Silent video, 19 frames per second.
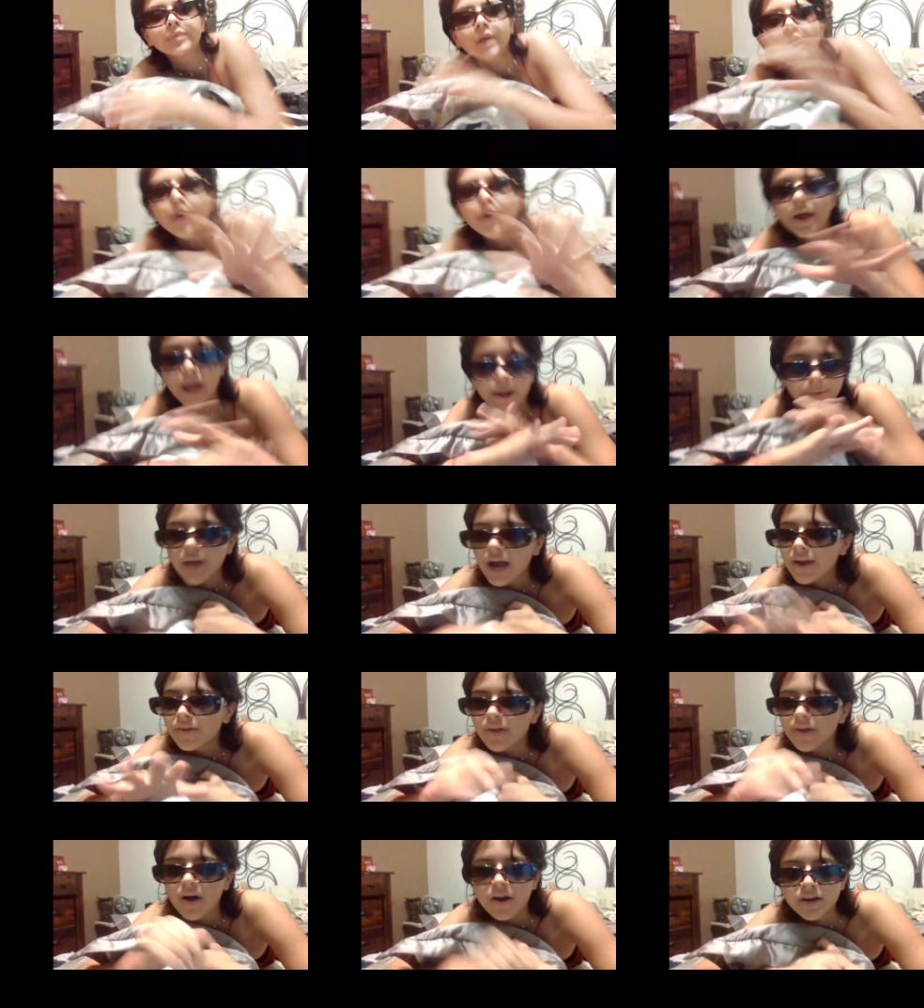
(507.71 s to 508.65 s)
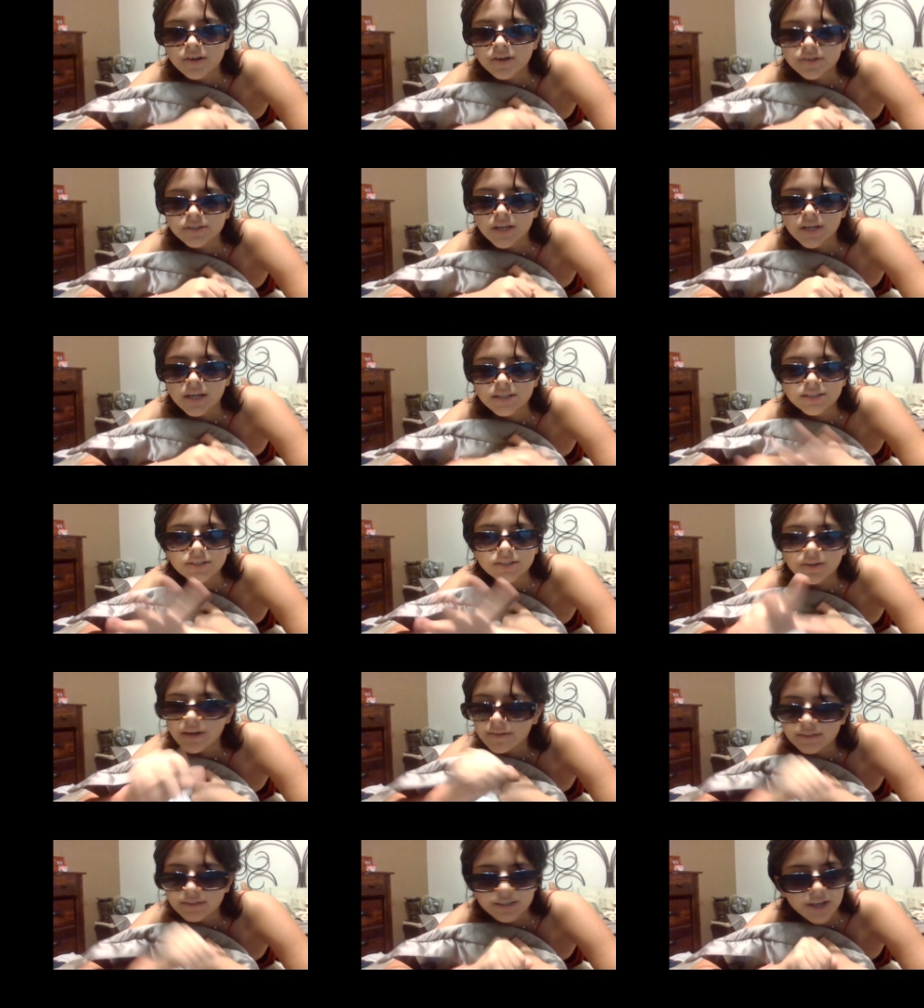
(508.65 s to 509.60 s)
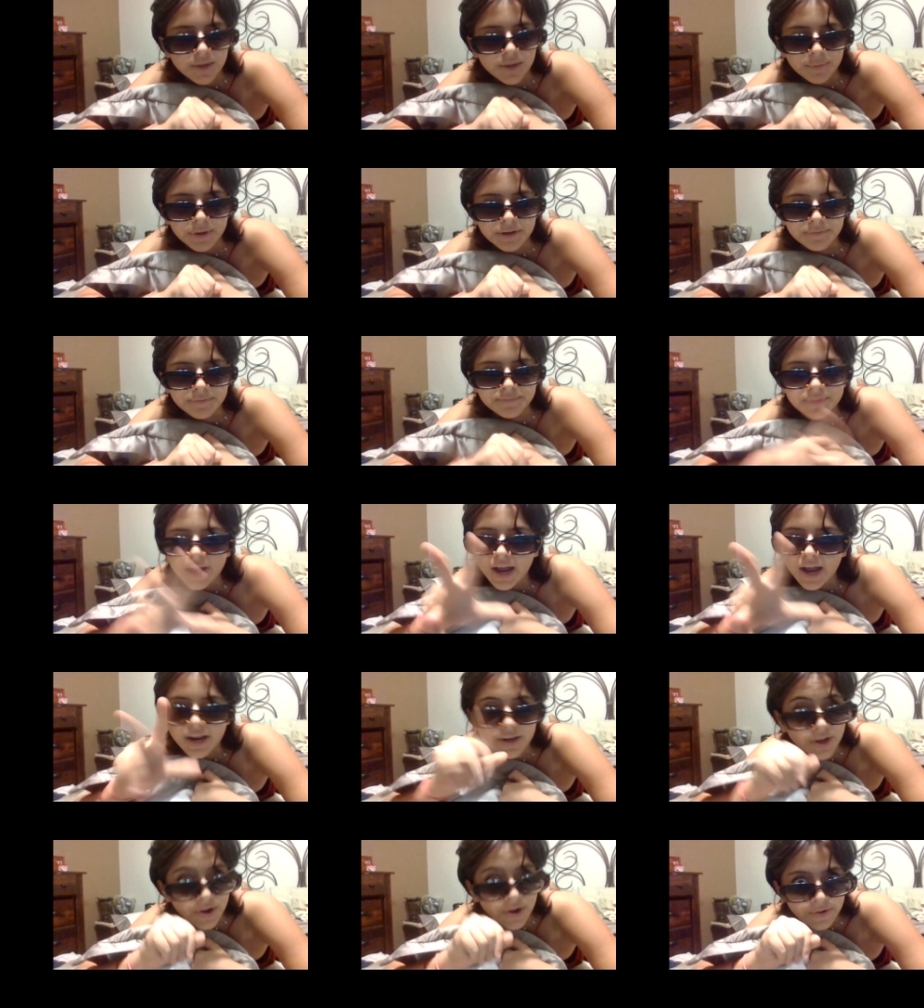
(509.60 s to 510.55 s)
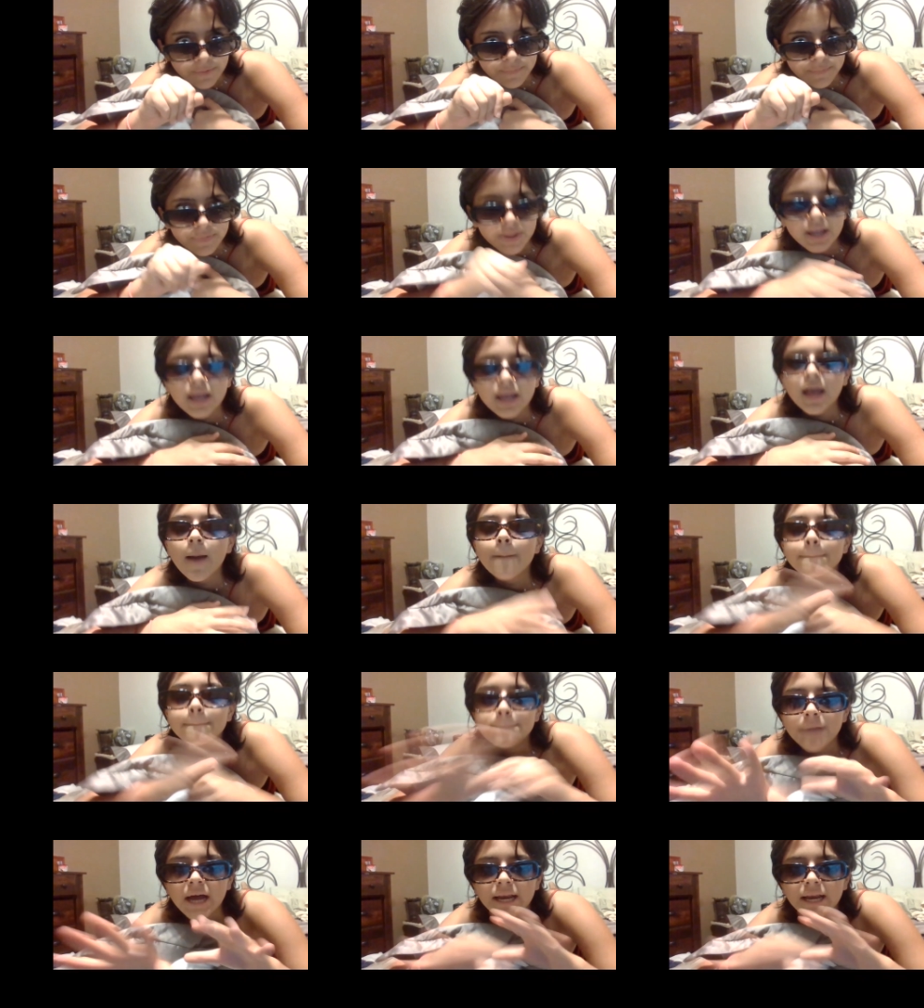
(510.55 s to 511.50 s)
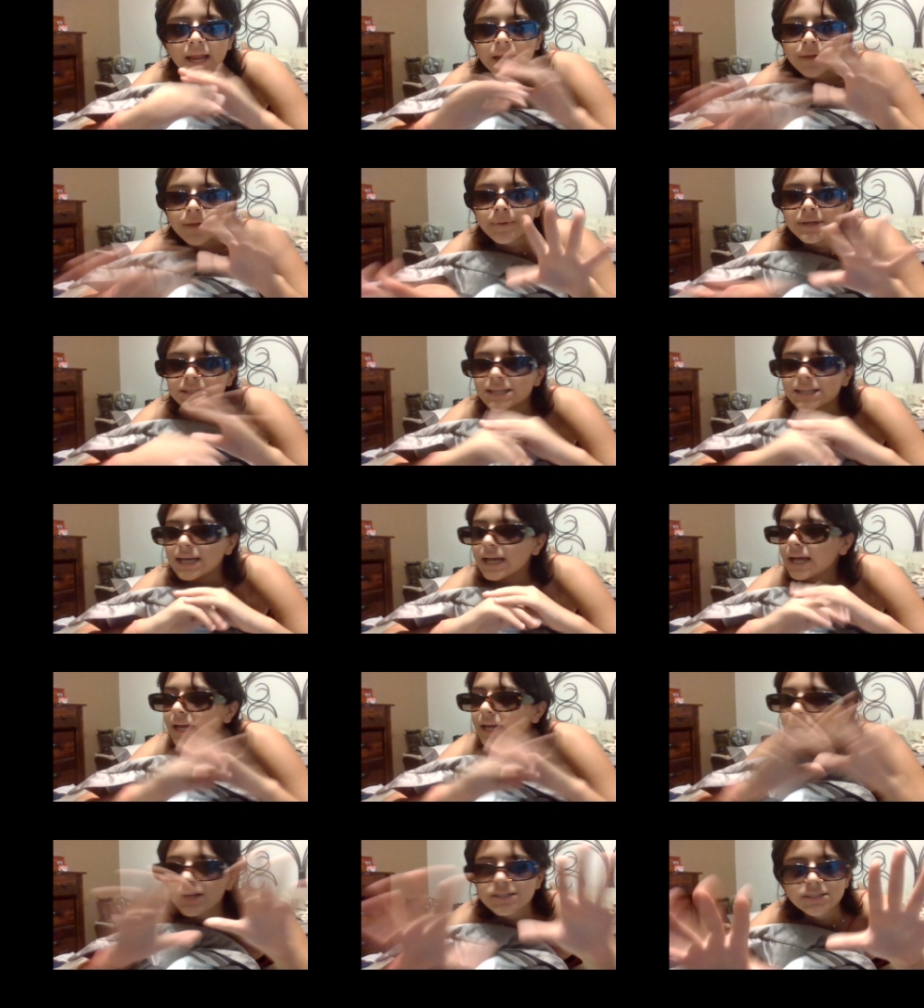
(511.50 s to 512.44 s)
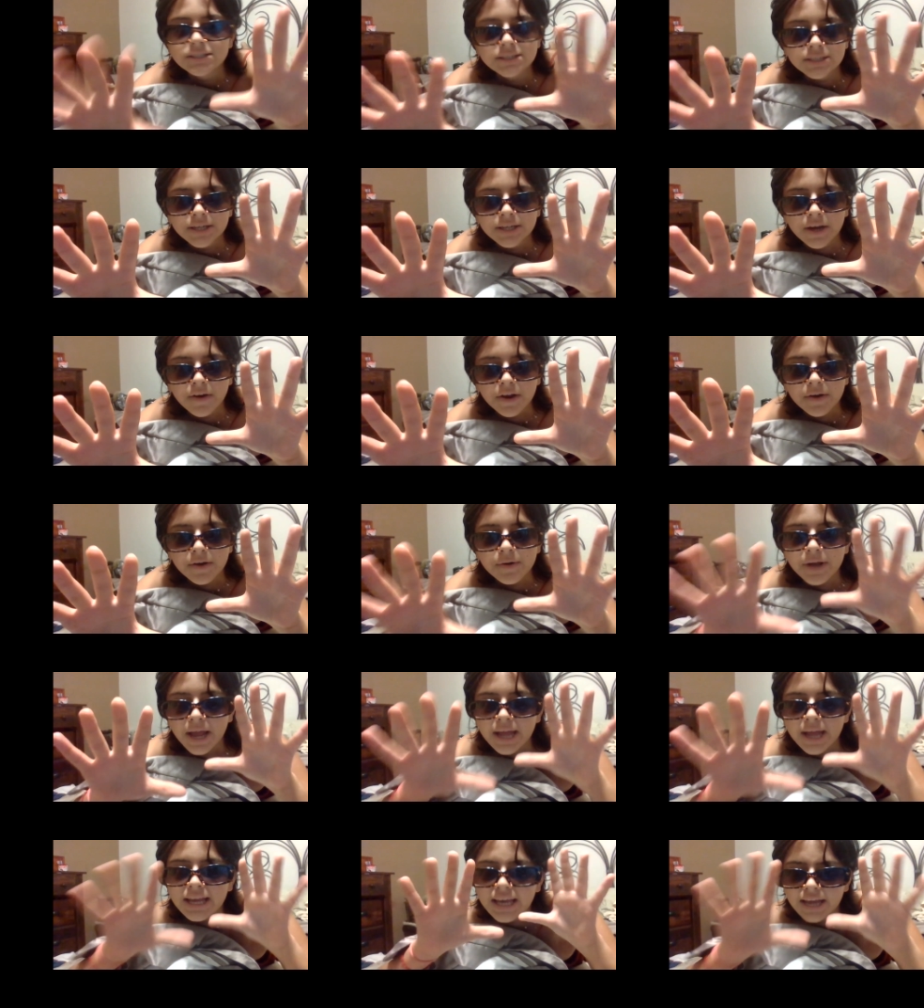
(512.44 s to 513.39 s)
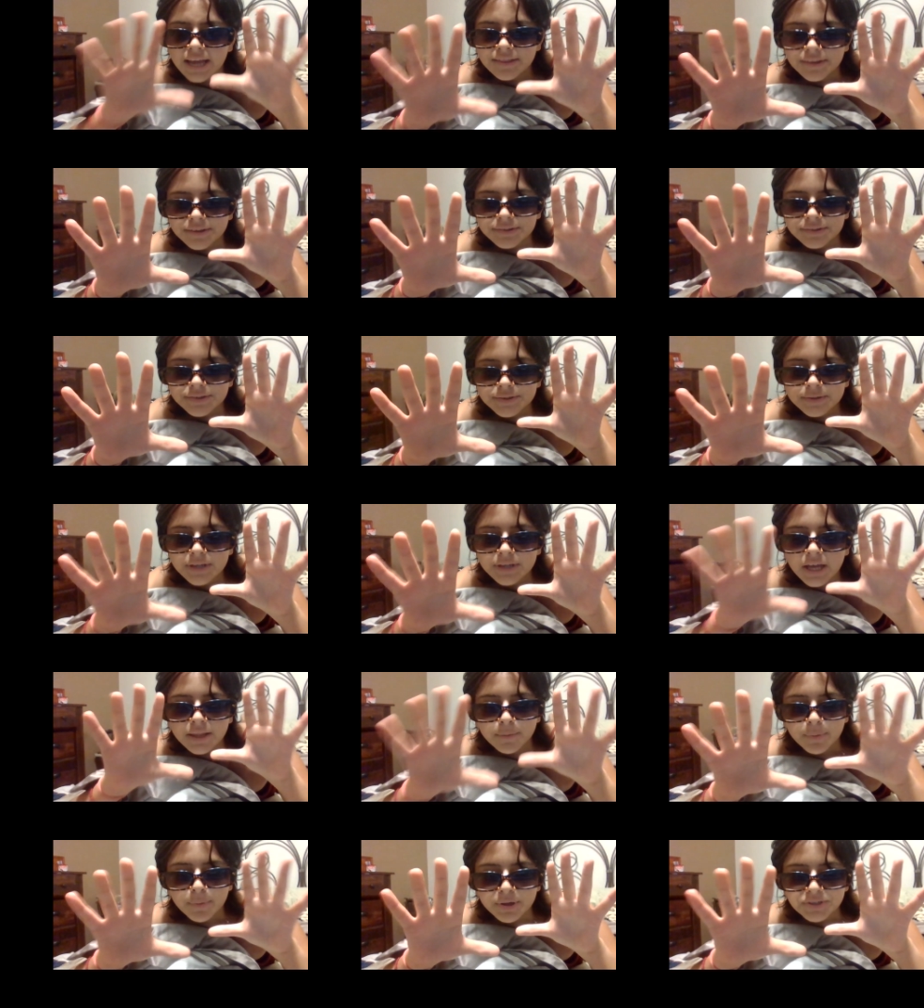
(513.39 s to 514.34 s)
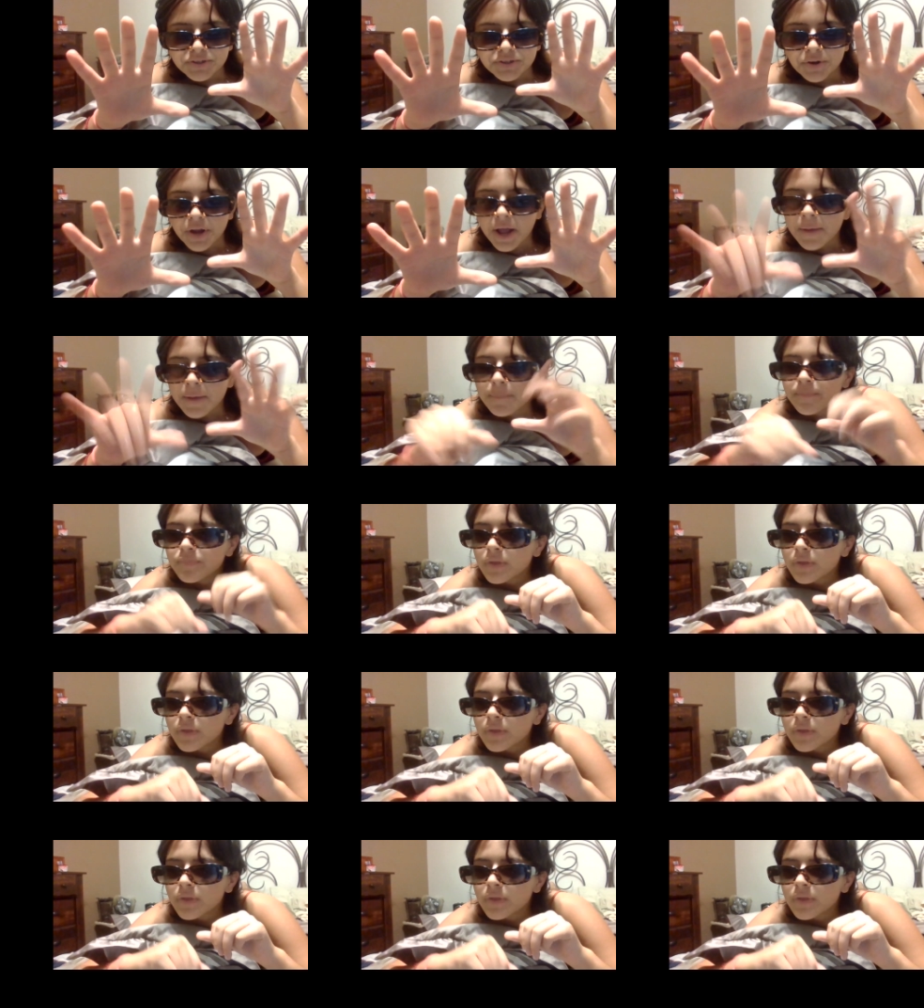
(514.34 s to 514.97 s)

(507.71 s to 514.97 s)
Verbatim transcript: Okay, I know the audio sucks. You don't have to tell me. I know. But anyways, here's a scenario, okay? Get this. Get the picture, okay?